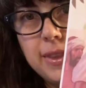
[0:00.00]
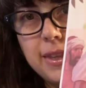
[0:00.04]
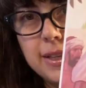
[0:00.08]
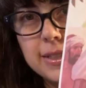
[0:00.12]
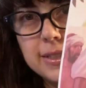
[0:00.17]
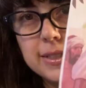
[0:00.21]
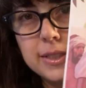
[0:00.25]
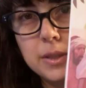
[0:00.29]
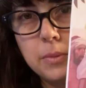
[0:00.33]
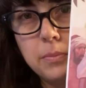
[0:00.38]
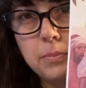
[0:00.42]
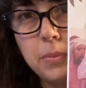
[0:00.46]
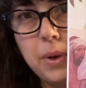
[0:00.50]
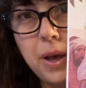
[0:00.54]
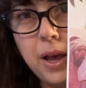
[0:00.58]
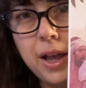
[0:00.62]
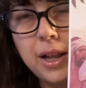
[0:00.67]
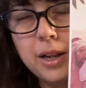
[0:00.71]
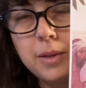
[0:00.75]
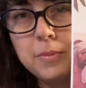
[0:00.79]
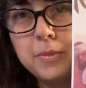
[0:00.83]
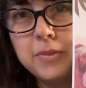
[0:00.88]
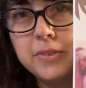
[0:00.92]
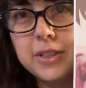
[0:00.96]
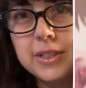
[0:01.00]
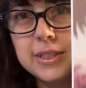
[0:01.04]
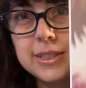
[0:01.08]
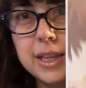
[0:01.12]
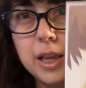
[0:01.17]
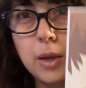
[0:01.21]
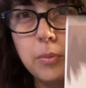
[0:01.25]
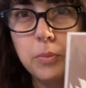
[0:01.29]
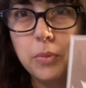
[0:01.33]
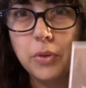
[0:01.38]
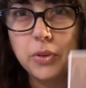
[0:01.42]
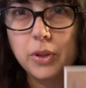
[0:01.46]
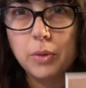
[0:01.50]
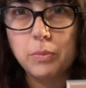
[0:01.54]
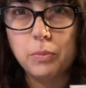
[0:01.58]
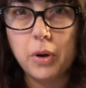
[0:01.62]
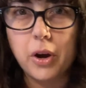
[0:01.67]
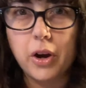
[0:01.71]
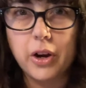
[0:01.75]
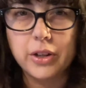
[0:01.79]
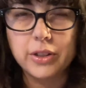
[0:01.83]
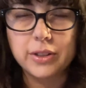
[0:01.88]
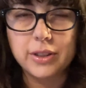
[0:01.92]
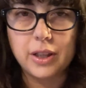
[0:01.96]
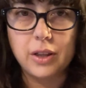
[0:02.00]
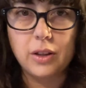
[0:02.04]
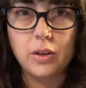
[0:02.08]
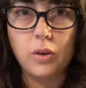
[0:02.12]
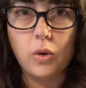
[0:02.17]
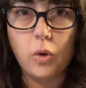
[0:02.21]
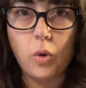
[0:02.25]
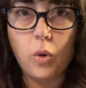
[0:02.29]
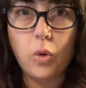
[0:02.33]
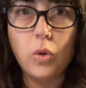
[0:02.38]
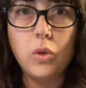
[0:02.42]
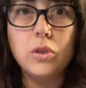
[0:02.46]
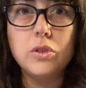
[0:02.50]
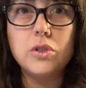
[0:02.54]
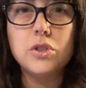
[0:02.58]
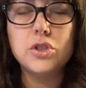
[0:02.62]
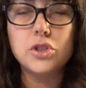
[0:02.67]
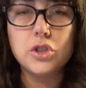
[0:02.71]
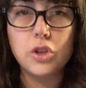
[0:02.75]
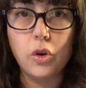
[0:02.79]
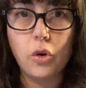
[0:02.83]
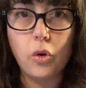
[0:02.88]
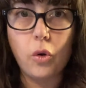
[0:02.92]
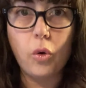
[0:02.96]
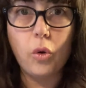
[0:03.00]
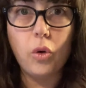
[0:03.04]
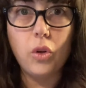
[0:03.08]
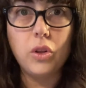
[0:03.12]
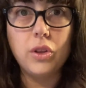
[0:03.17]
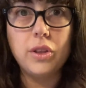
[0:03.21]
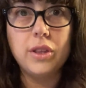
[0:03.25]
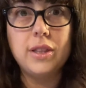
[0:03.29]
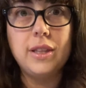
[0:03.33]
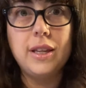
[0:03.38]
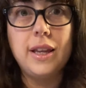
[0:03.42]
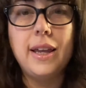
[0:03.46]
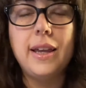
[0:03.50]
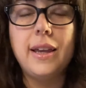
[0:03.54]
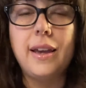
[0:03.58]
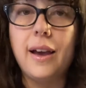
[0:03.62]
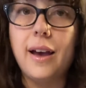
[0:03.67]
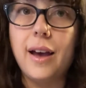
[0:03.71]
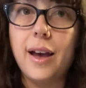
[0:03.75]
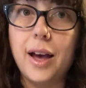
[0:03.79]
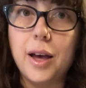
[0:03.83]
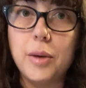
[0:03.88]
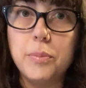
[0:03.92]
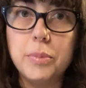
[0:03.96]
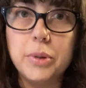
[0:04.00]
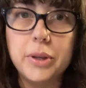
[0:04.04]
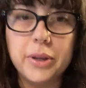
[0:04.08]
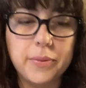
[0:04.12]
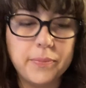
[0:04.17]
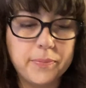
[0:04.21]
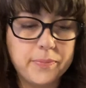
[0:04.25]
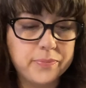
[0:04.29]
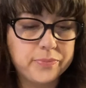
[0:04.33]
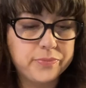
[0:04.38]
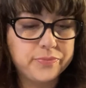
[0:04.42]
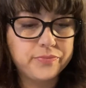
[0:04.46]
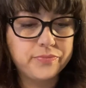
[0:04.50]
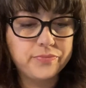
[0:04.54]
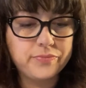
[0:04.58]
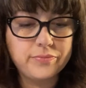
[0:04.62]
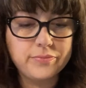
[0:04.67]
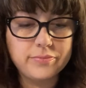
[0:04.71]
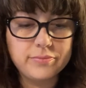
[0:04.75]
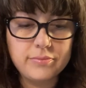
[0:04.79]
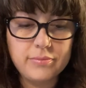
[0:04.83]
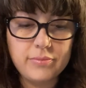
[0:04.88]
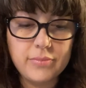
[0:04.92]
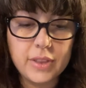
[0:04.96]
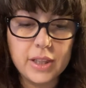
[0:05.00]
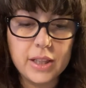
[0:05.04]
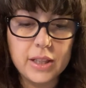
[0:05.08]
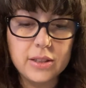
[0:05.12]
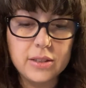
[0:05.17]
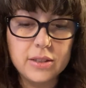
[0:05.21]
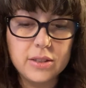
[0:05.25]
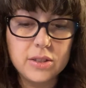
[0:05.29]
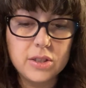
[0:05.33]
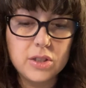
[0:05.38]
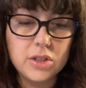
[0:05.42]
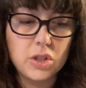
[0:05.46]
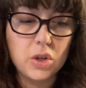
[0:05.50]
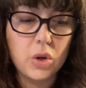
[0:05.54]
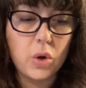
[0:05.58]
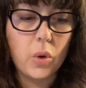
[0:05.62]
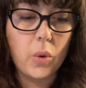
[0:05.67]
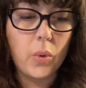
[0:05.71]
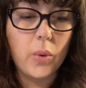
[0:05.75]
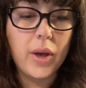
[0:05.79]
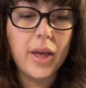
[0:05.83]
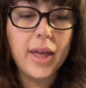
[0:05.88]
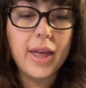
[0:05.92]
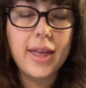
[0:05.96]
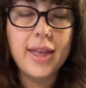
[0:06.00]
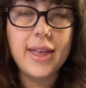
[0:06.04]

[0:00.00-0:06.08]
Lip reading: That's the bottom of the temple, the part that holds the whole thing up. So